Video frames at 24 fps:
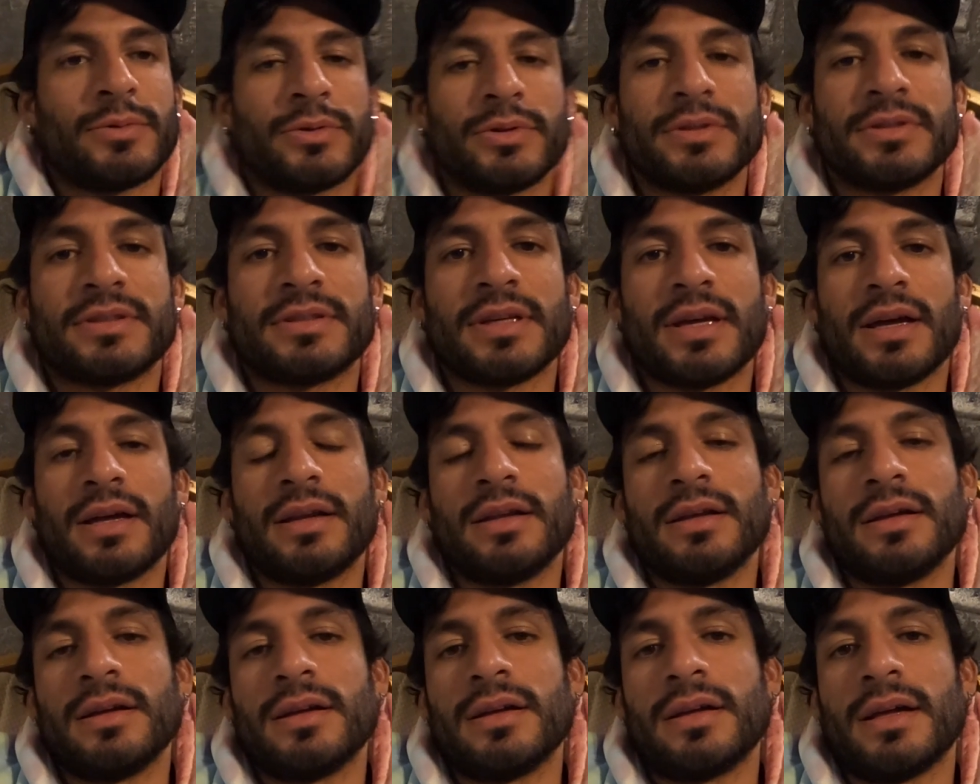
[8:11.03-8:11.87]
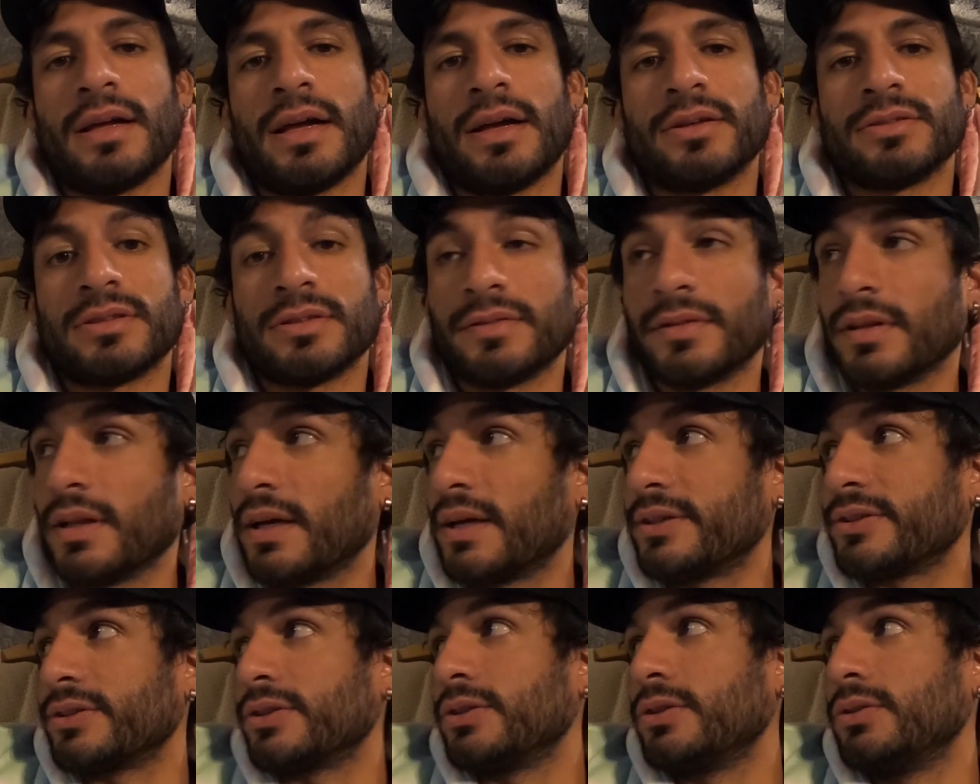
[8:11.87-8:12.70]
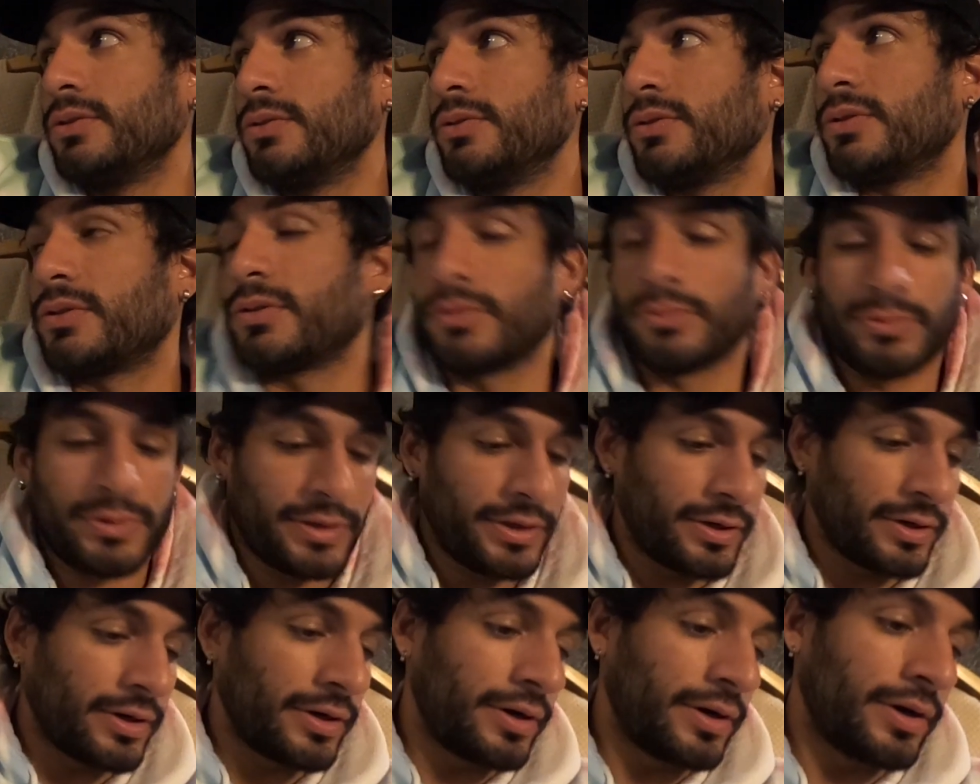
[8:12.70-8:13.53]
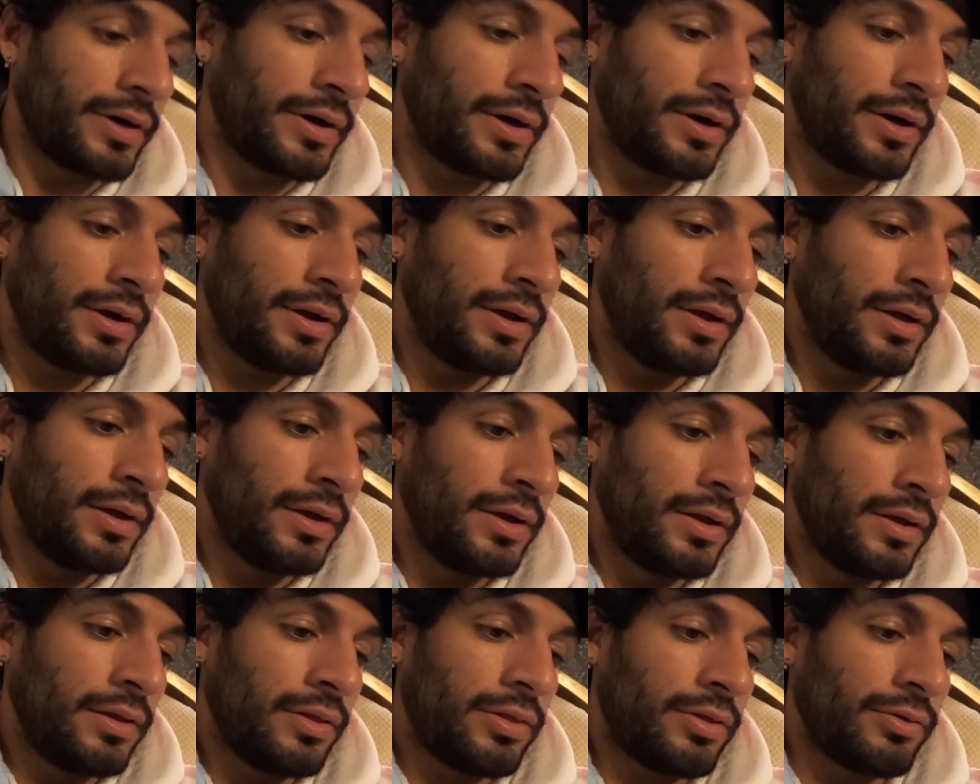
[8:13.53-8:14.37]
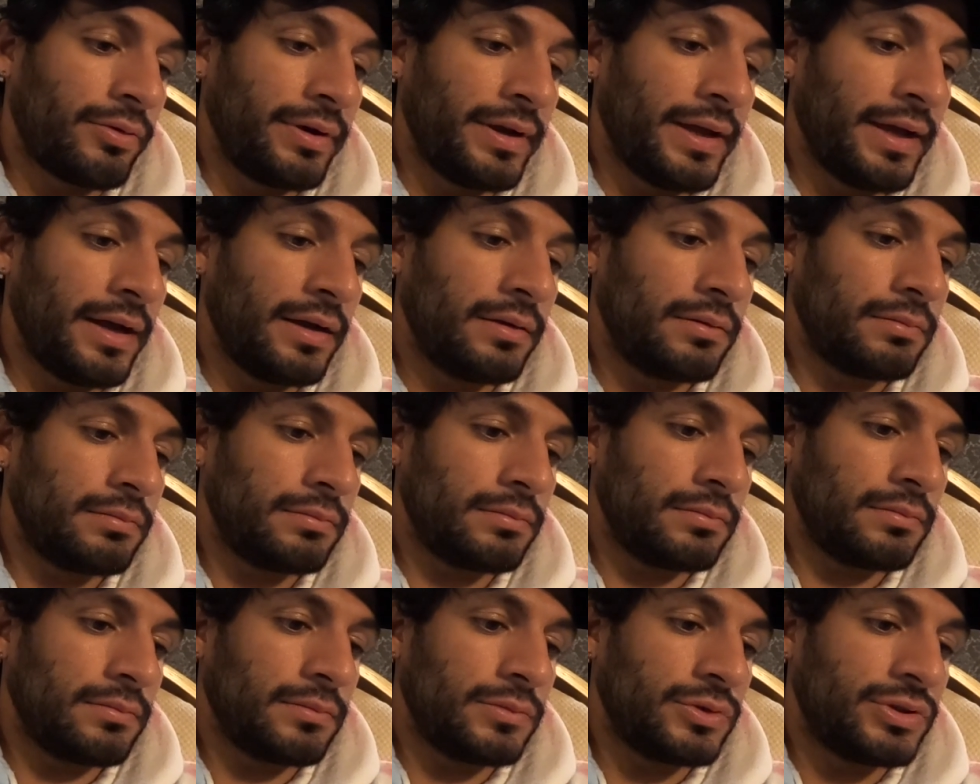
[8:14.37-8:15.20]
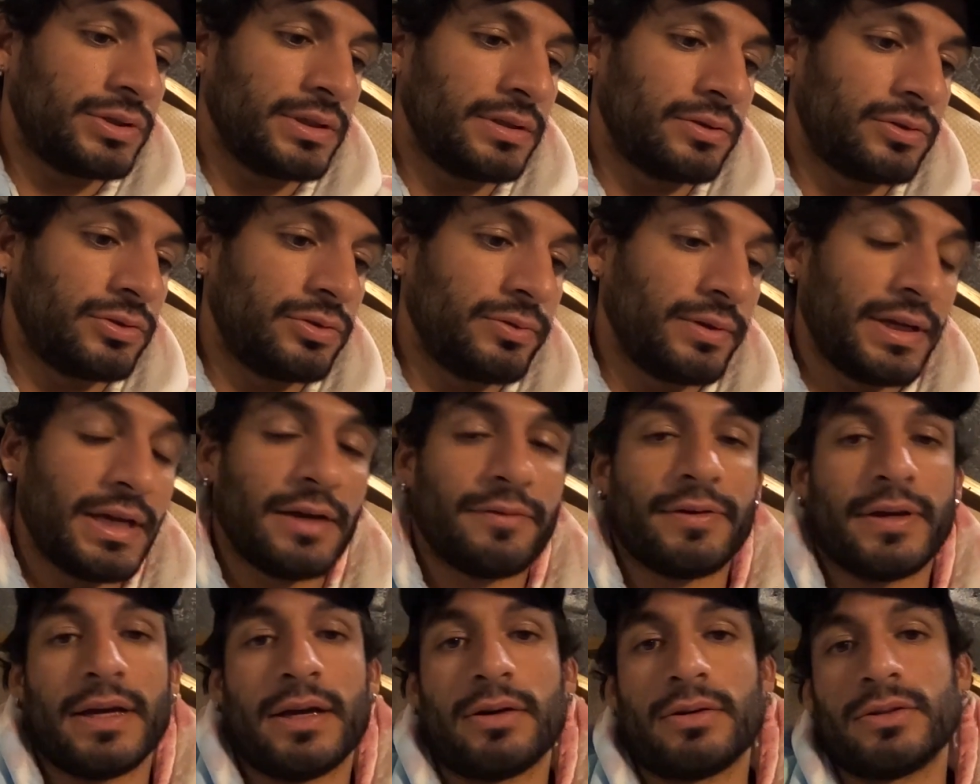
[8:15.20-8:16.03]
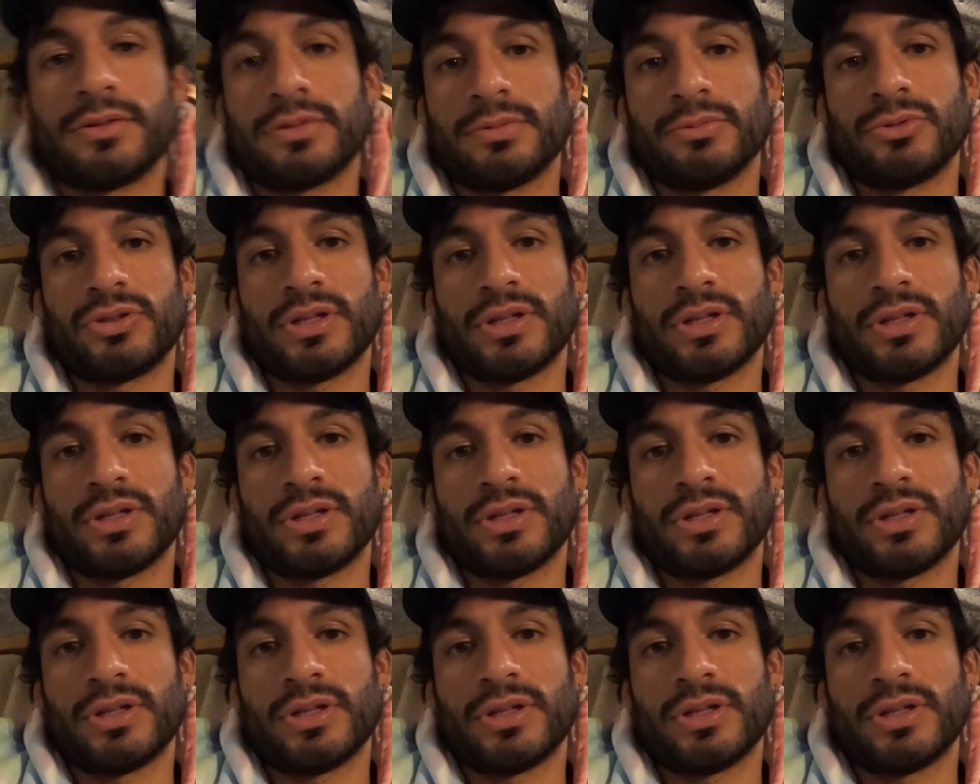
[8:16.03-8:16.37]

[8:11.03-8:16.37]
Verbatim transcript: We're inside a uh, house of Elijah Hughes. We are three, shit, two and a half hours from